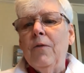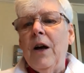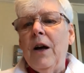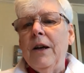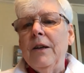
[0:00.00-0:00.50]

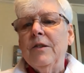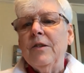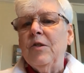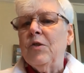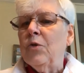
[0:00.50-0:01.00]
vines
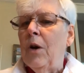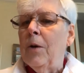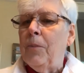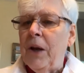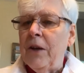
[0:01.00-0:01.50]
and
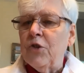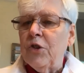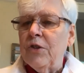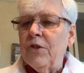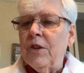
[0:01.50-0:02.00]
strong
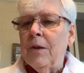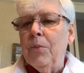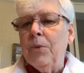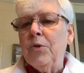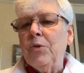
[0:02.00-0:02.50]
branches can
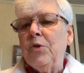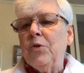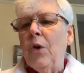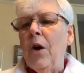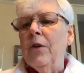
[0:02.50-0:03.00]
produce
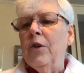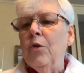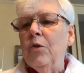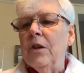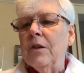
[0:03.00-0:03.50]
strong
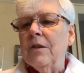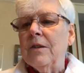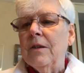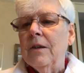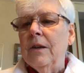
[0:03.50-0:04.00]

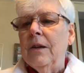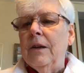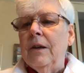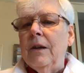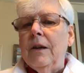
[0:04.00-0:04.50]
unions.
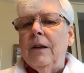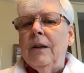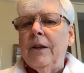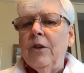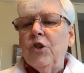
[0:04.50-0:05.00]

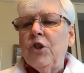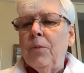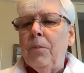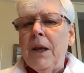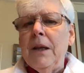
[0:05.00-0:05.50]

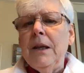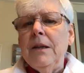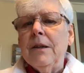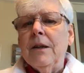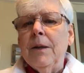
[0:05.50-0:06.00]
Leadership may
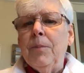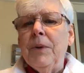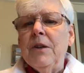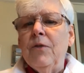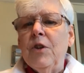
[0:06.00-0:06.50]
need to clip
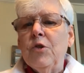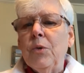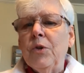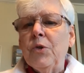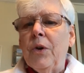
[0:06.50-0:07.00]

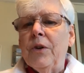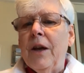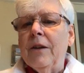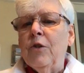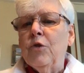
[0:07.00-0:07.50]
individuals who are
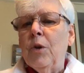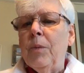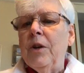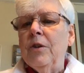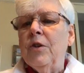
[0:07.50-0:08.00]
not
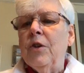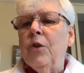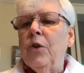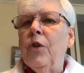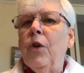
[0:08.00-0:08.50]
contributing to the
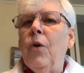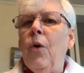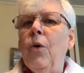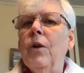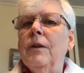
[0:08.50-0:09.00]
good of the
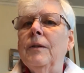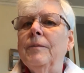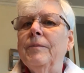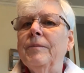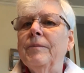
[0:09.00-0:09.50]
whole.
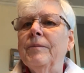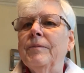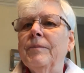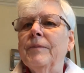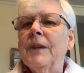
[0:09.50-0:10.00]

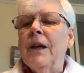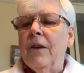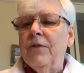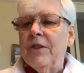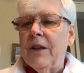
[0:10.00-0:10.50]

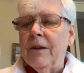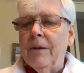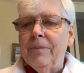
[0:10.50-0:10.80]
Enough said.